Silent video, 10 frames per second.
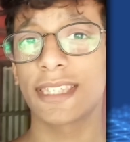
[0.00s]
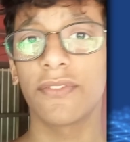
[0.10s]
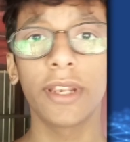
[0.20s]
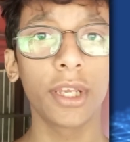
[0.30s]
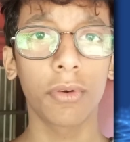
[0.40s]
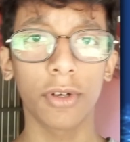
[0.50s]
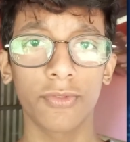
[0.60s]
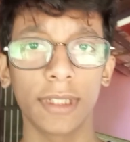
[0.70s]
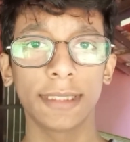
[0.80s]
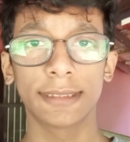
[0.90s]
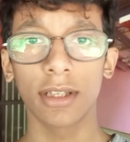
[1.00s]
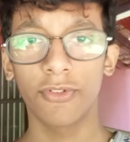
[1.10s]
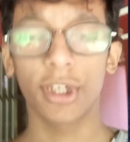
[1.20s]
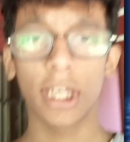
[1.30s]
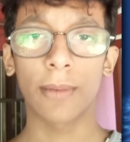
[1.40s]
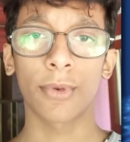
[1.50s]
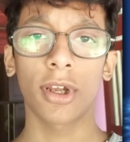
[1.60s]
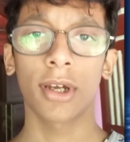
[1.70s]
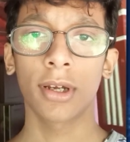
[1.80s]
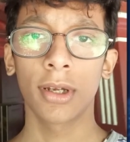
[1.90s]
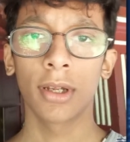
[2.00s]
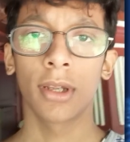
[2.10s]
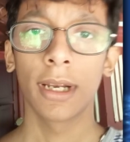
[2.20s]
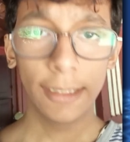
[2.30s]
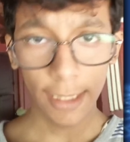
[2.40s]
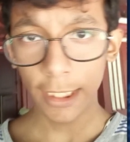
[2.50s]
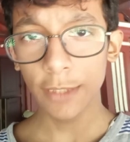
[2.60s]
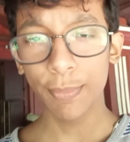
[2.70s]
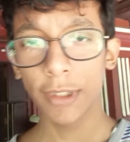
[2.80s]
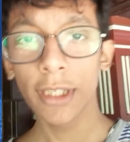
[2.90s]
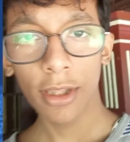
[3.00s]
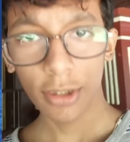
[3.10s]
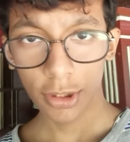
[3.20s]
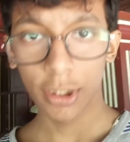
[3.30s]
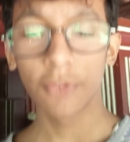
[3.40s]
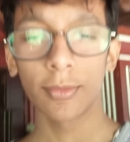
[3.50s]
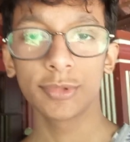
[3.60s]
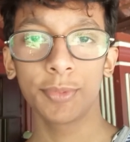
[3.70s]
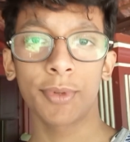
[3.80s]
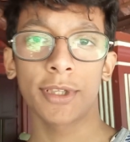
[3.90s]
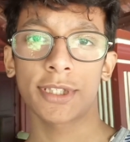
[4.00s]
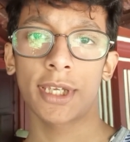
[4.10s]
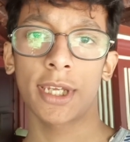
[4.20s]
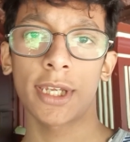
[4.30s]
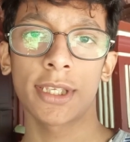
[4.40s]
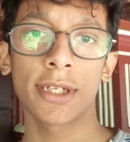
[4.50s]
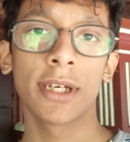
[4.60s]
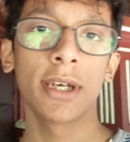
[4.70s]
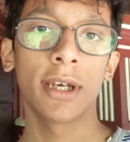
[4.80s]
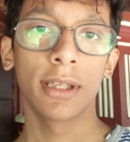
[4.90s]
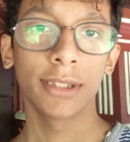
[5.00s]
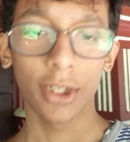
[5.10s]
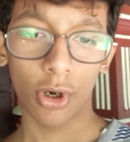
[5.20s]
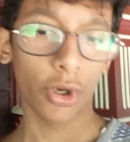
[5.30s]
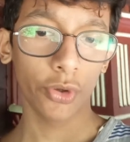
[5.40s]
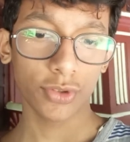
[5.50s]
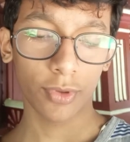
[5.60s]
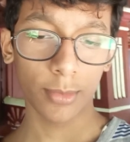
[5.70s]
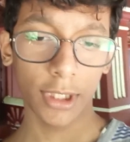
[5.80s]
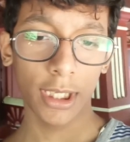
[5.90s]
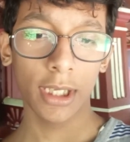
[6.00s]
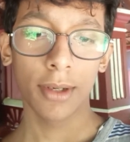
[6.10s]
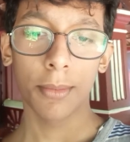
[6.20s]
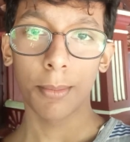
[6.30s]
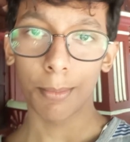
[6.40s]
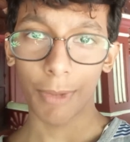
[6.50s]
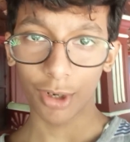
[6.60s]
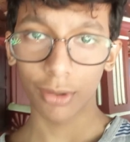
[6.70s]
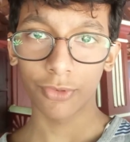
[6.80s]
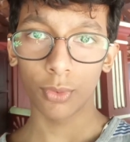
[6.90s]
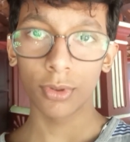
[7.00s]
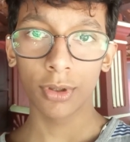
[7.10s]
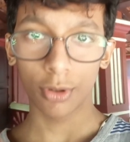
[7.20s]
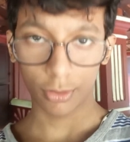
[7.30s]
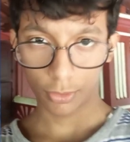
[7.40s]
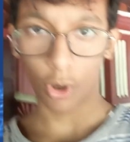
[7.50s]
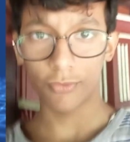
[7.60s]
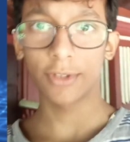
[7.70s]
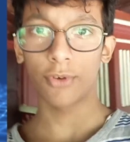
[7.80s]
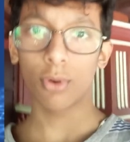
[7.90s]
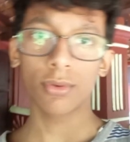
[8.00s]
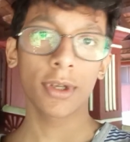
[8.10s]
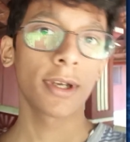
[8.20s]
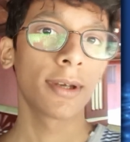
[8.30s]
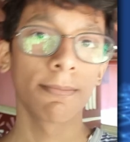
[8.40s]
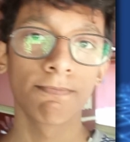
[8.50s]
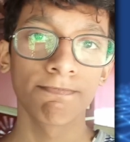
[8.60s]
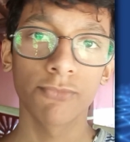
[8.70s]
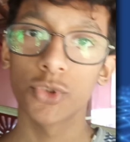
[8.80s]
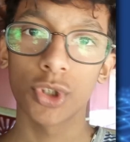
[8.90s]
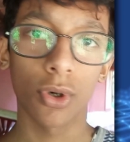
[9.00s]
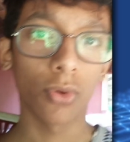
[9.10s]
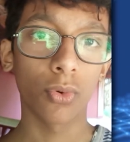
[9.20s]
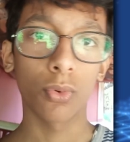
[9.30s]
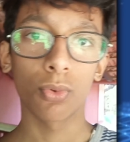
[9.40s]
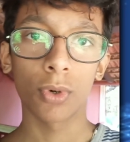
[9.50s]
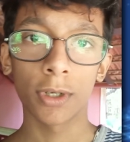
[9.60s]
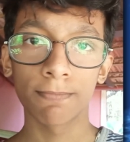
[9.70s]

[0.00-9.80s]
the video out of the selfie camera, 1080p, 30 frames per second. The audio is from the microphone of the phone. So